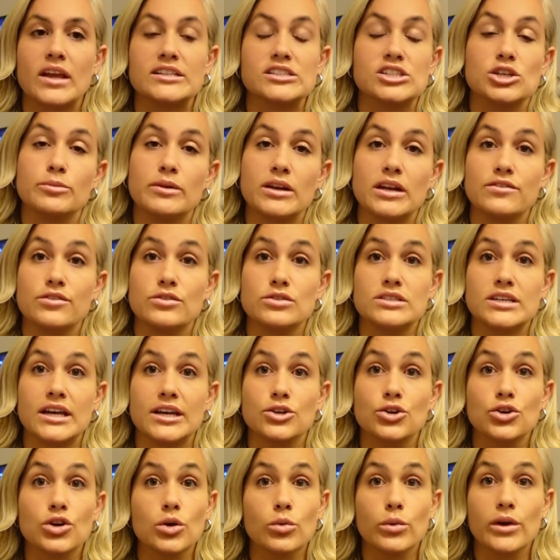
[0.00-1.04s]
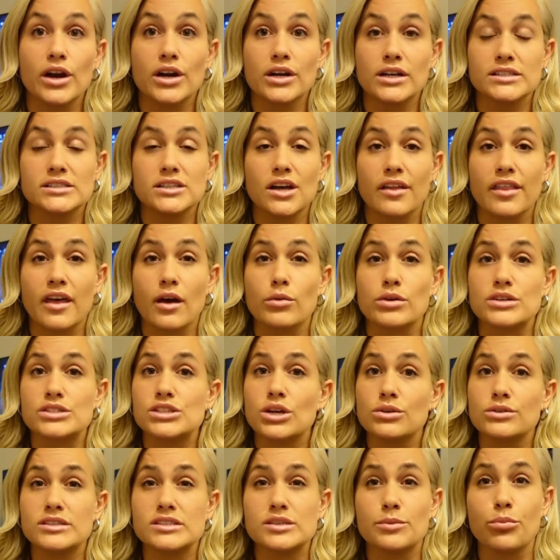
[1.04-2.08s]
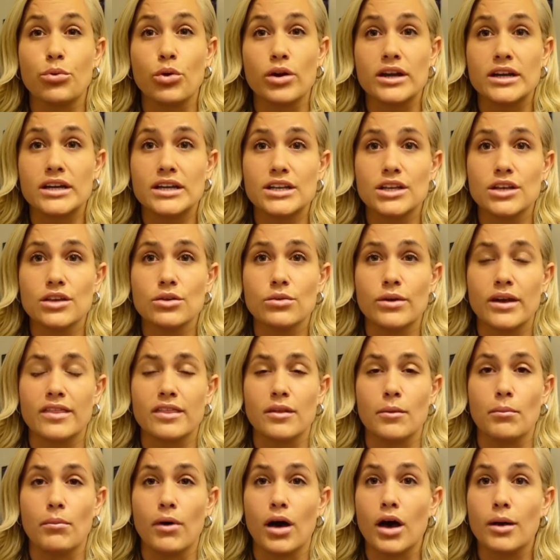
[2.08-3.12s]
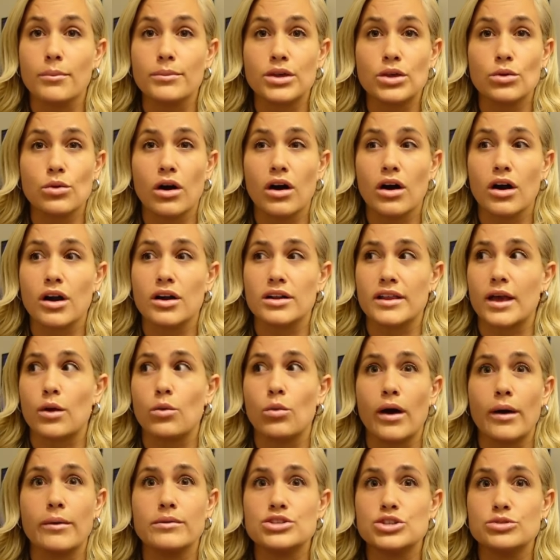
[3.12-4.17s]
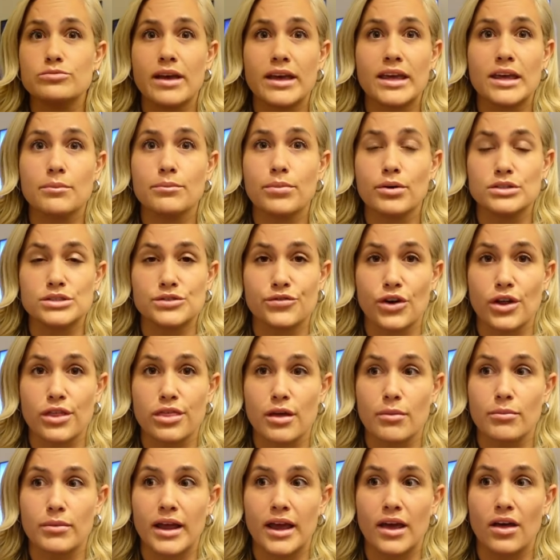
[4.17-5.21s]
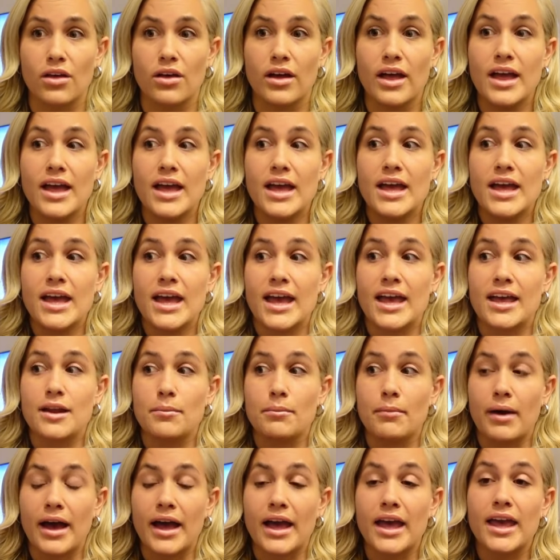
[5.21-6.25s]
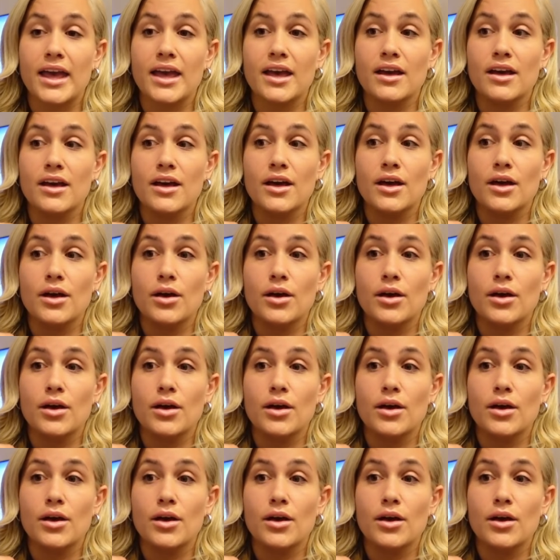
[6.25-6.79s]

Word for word: And so many of you said, Girl, we already saw that. We're so disappointed in you in the mom you are. Like, why would you make him pose for a thumbnail? And my